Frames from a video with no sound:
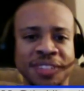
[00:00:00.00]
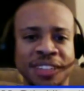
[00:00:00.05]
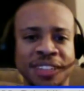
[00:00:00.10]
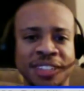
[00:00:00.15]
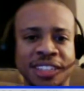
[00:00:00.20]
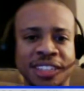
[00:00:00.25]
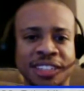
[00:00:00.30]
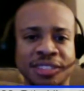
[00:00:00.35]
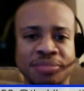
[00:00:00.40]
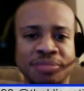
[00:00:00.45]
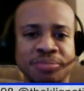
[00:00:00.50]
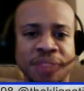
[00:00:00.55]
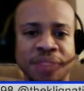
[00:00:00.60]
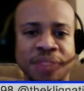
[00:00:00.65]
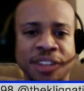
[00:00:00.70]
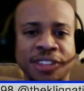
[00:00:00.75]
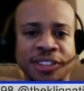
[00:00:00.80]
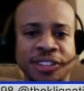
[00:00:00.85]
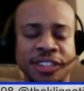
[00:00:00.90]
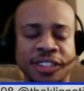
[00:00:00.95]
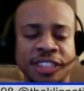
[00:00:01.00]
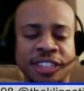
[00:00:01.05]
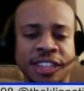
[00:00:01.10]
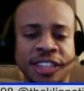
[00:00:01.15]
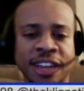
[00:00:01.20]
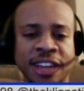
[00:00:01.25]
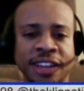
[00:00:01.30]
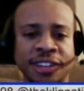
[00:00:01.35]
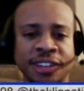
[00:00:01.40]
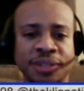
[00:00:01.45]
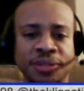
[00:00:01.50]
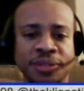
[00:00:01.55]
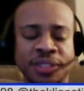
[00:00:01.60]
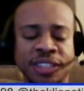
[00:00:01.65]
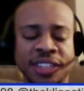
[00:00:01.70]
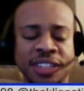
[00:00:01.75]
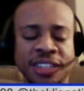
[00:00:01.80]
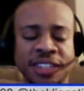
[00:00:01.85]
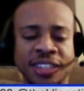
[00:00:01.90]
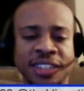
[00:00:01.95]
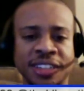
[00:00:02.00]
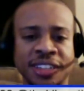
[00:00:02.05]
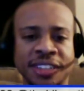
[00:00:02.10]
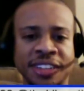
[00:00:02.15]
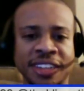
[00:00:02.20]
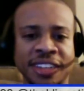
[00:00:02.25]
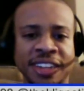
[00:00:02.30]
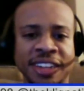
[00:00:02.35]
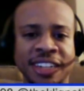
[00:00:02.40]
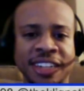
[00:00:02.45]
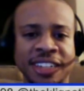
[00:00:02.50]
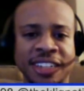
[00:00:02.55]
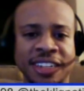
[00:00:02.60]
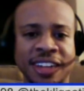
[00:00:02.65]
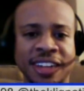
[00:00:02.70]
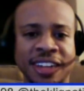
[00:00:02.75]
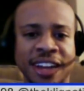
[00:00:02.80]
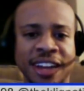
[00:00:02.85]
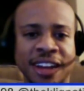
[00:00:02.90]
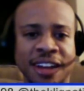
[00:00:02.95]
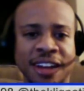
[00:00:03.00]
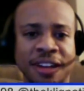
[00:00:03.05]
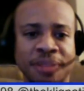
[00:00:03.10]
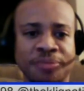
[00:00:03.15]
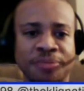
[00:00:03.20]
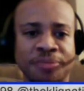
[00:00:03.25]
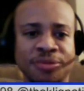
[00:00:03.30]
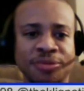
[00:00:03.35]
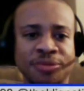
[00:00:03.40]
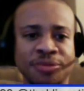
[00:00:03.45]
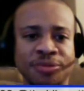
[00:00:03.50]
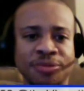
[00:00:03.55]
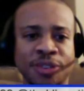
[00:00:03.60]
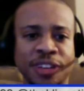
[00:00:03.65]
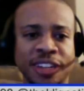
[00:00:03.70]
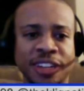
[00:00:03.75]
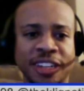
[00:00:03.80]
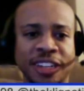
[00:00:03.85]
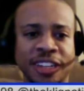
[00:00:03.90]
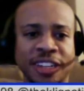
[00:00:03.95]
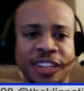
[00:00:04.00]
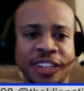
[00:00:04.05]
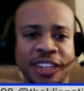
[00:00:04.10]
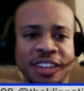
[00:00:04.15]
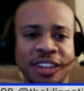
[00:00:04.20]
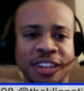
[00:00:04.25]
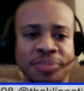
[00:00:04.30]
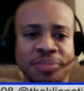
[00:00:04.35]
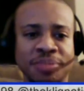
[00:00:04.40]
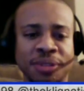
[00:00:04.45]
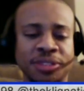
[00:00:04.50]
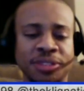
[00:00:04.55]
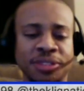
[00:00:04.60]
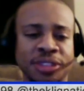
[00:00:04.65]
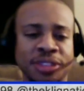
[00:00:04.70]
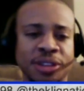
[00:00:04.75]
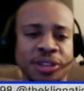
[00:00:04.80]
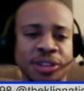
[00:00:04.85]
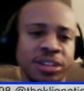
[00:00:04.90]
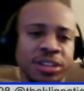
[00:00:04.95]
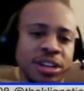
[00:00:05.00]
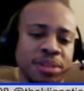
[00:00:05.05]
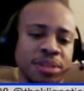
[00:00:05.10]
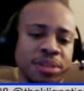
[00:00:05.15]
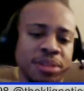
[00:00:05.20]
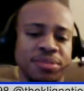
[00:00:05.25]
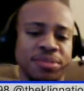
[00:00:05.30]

just make sure to stay tuned to theclicknation.com for when the post goes up.